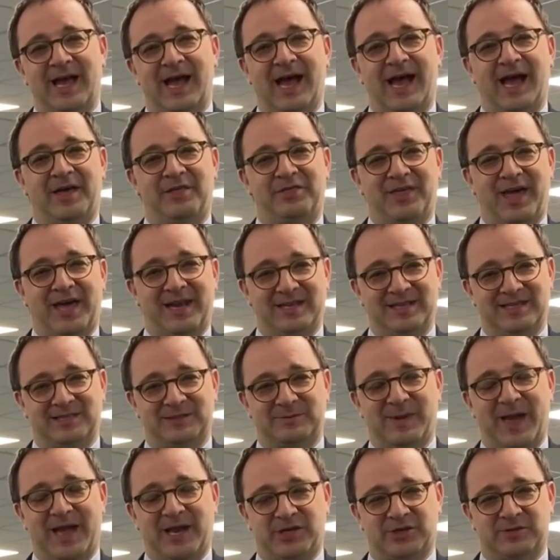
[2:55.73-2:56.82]
that
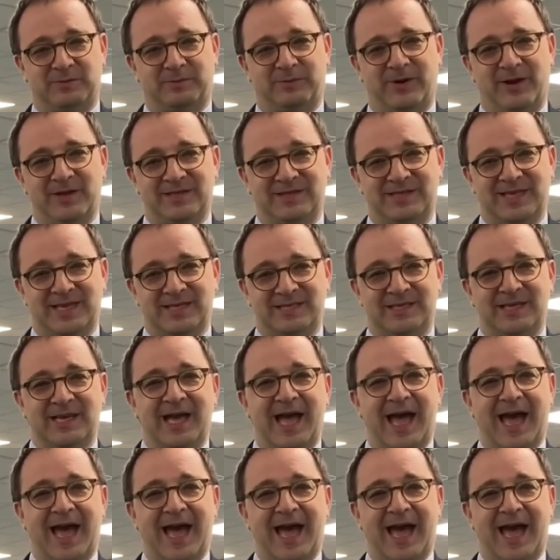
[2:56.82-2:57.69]
inspection process.